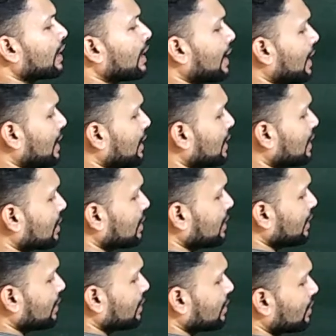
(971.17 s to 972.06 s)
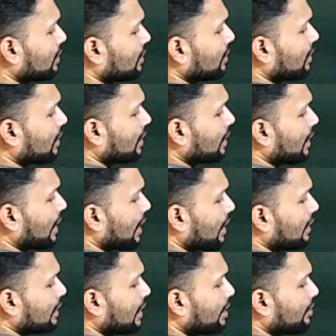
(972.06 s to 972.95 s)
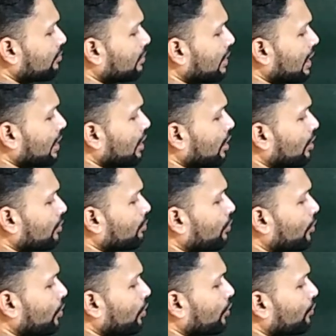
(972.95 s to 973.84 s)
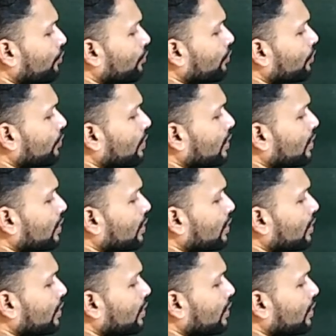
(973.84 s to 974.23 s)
helically and they are made up of